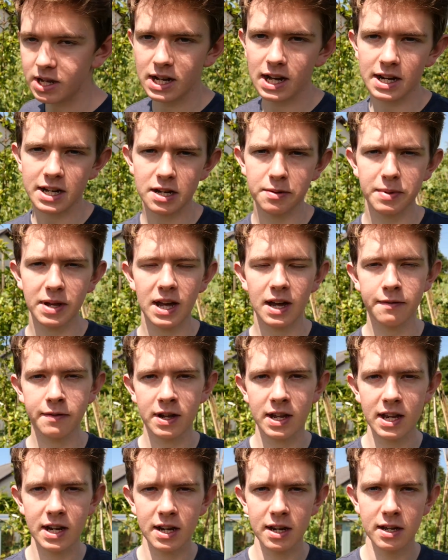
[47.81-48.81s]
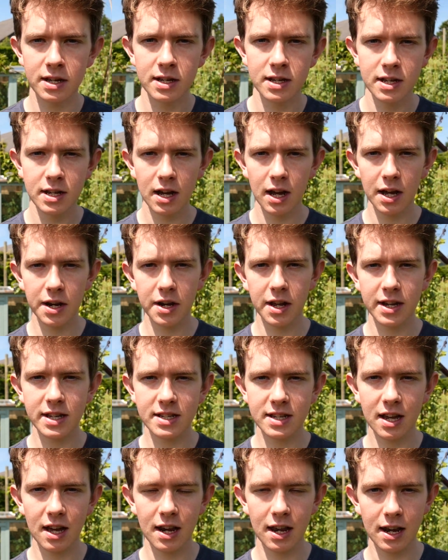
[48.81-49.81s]
garden a bit having it in a nice
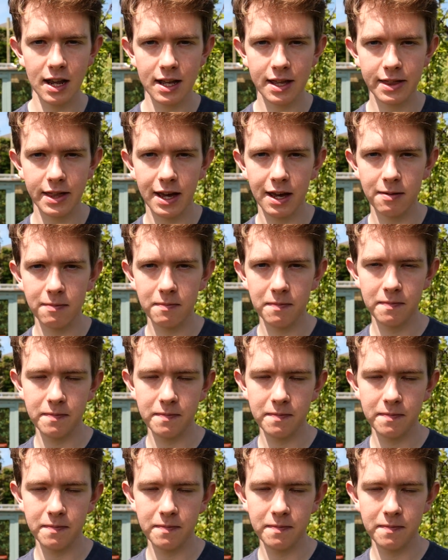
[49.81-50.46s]
colour like that.